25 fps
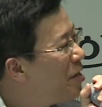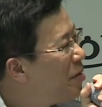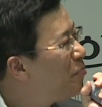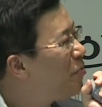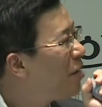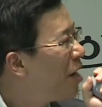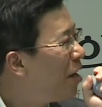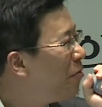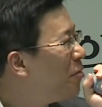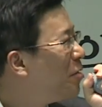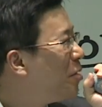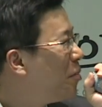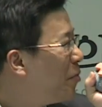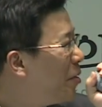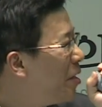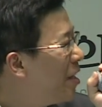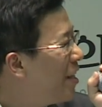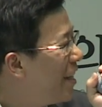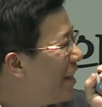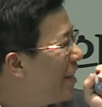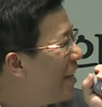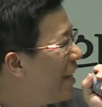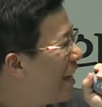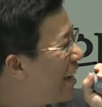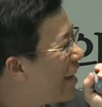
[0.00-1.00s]

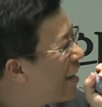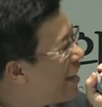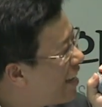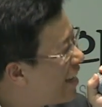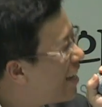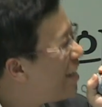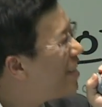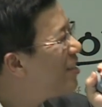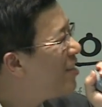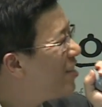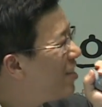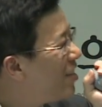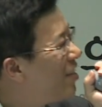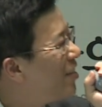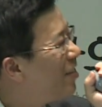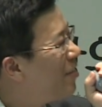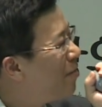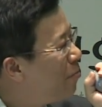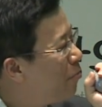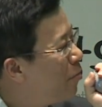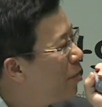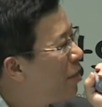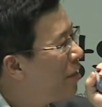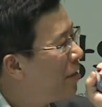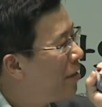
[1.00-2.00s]
profitability issue
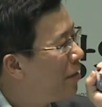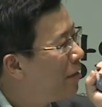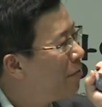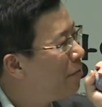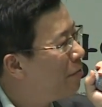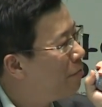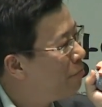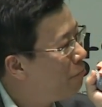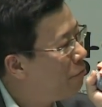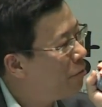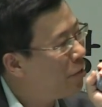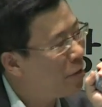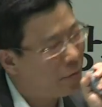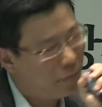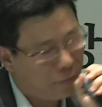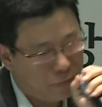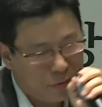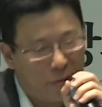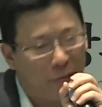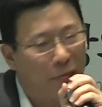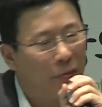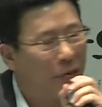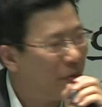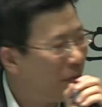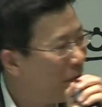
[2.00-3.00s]
will
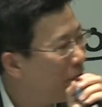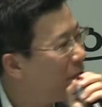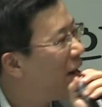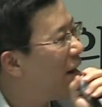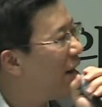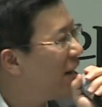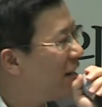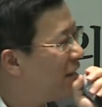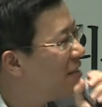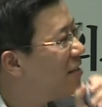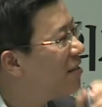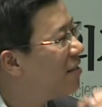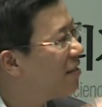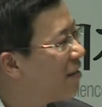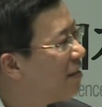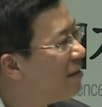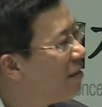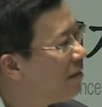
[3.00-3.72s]
probably rise.